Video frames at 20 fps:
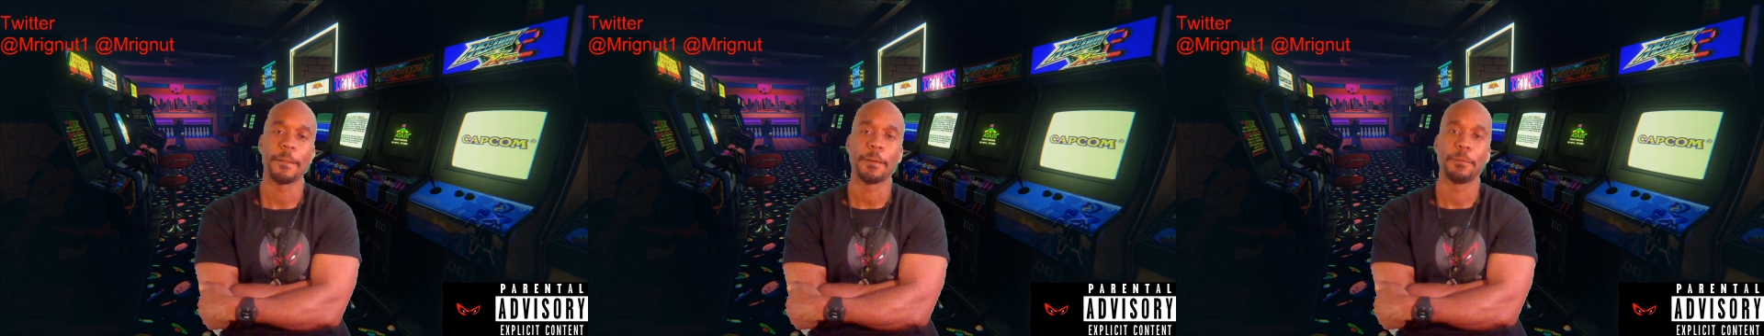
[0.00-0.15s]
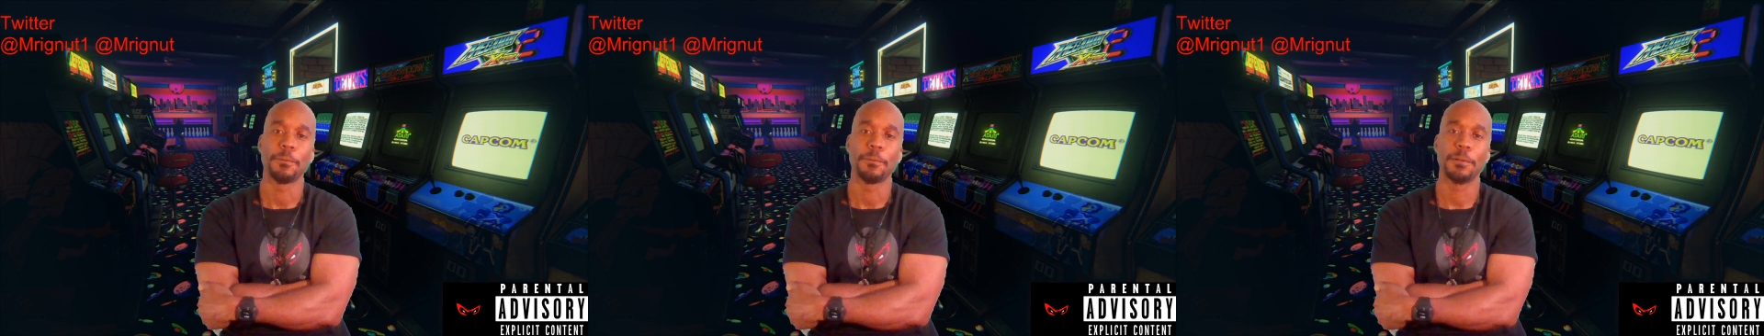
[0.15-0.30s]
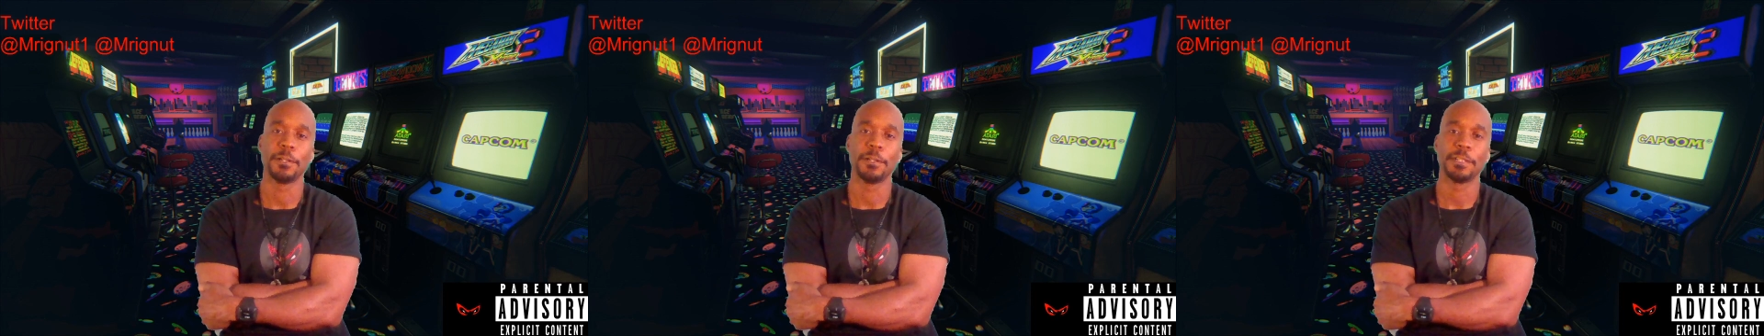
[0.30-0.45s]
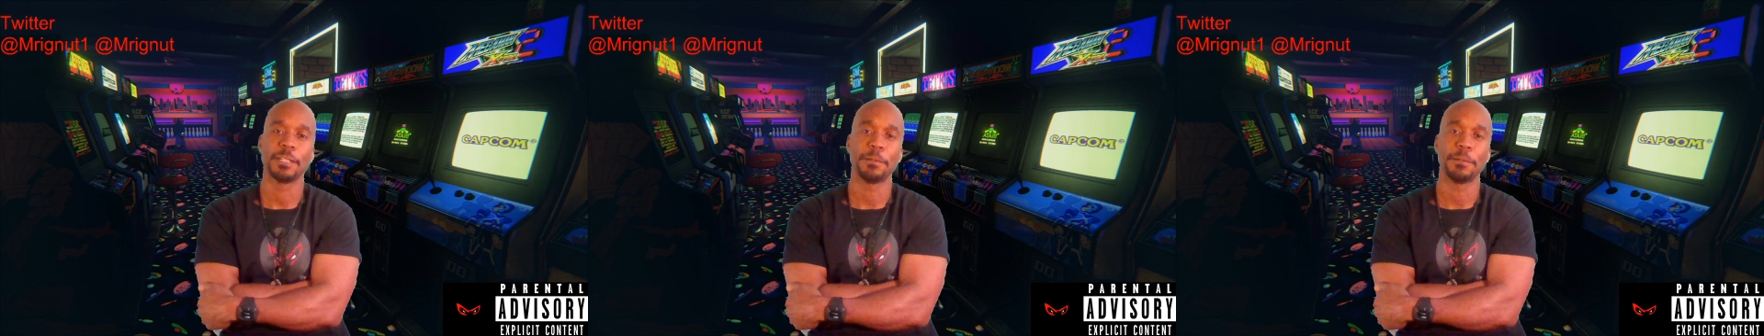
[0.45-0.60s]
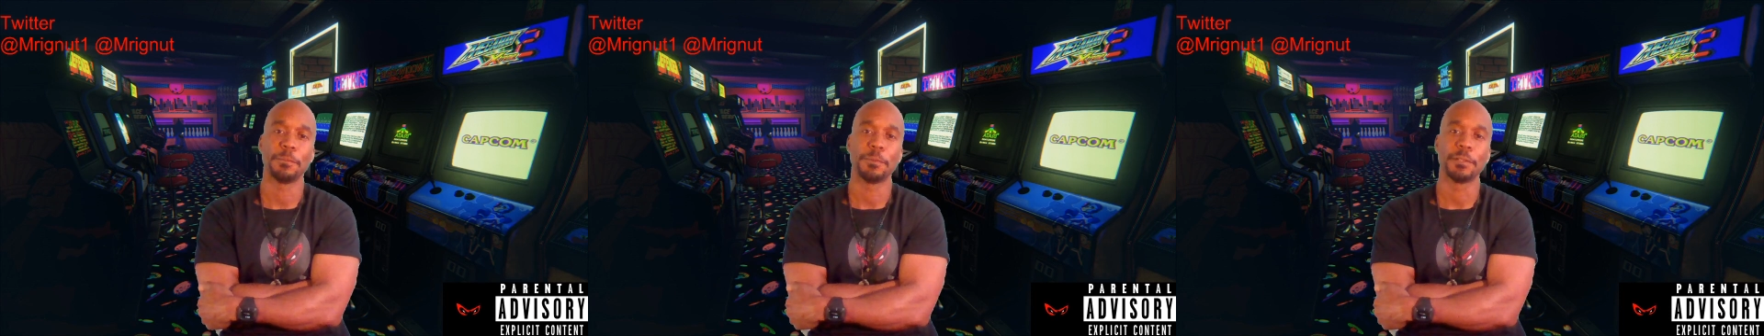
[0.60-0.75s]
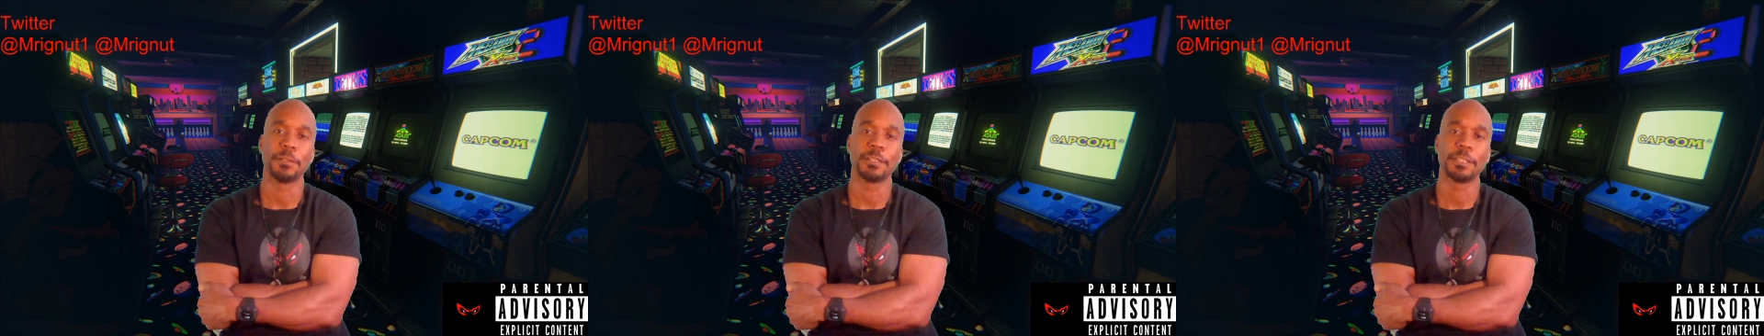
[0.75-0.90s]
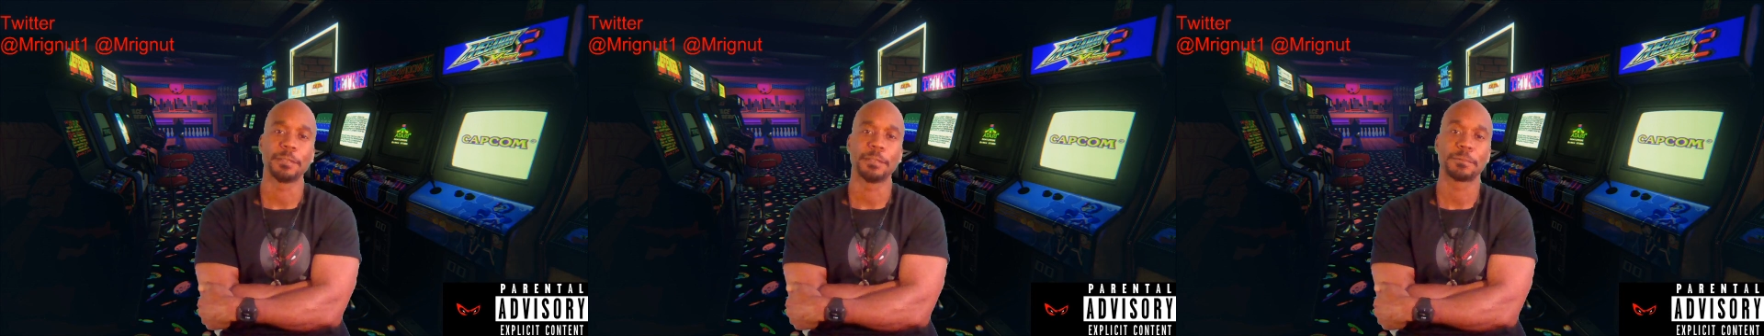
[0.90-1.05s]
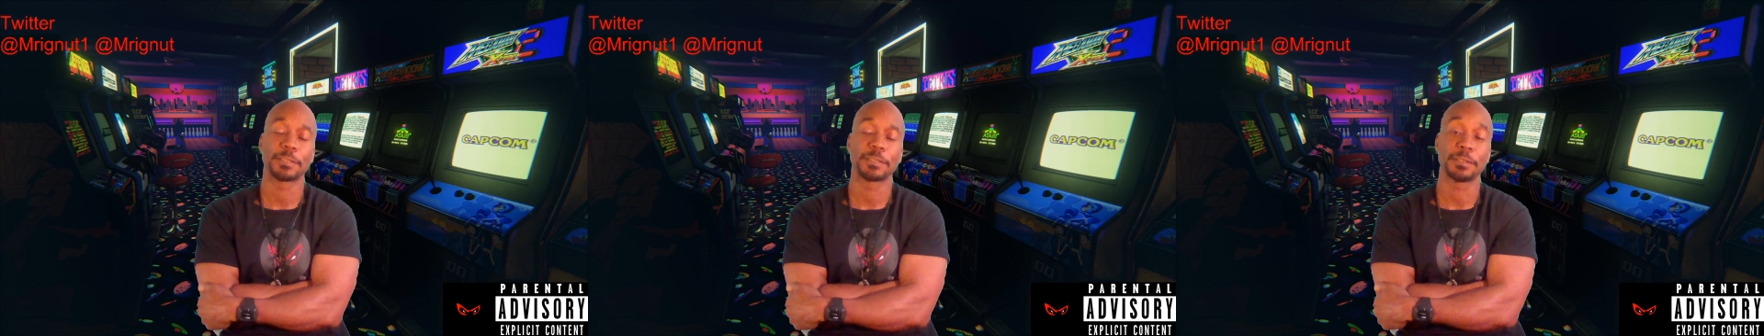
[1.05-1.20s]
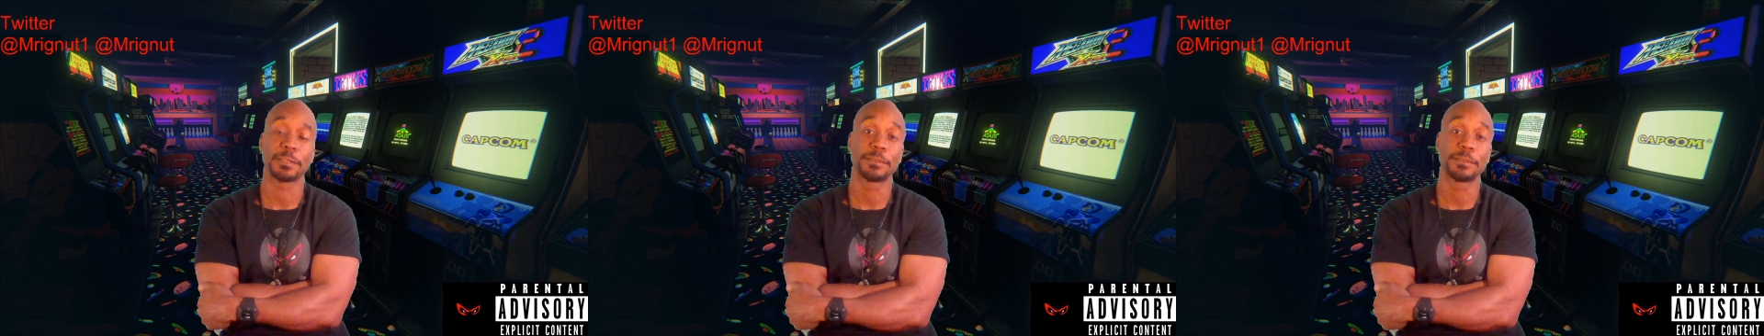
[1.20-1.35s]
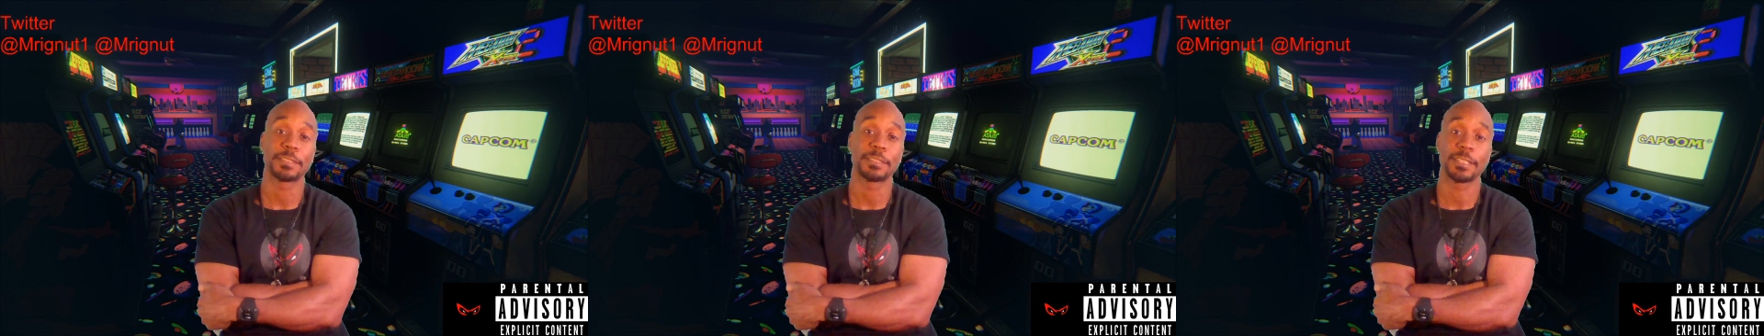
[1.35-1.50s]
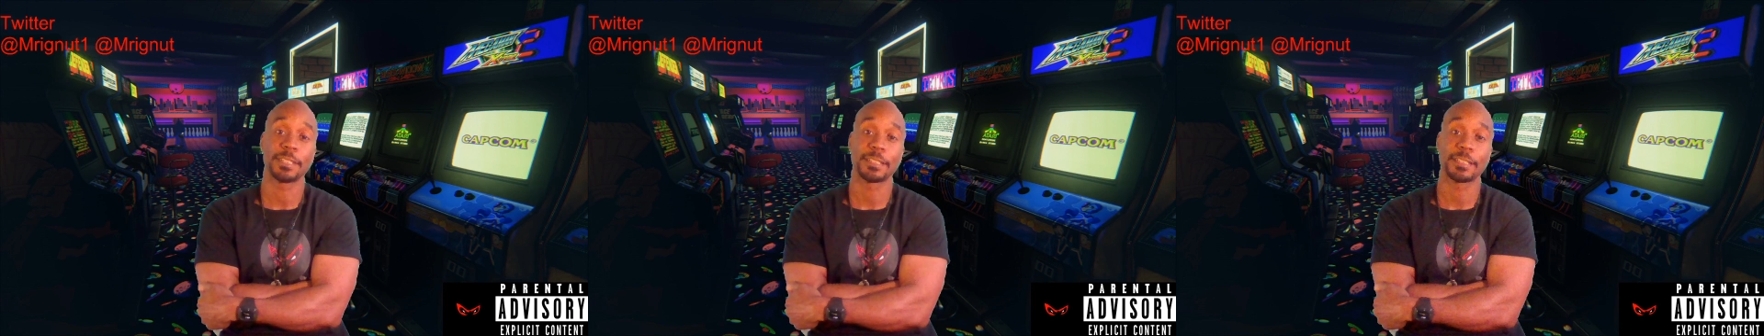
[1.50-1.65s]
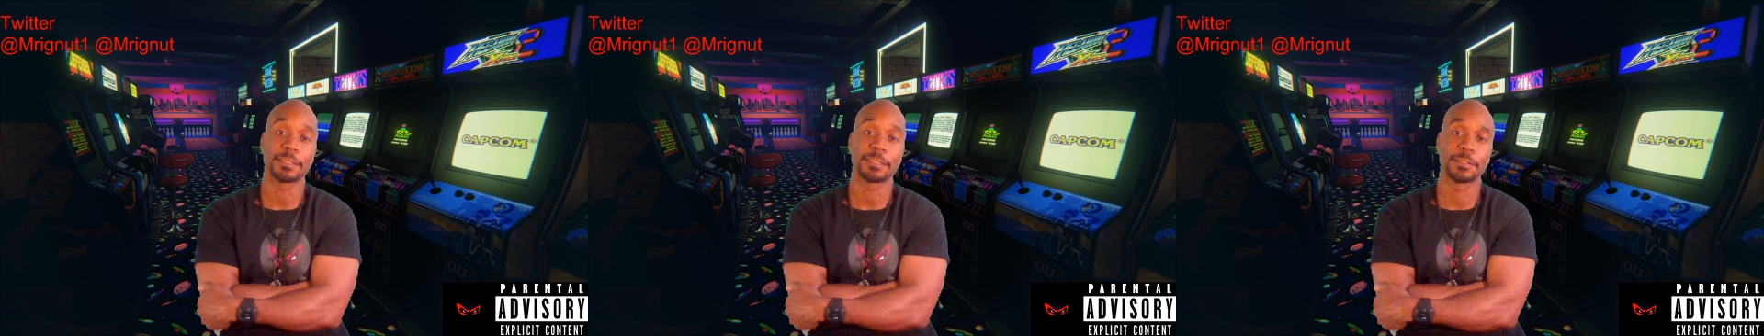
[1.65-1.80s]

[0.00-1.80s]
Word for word: Word up, word up. Salute to the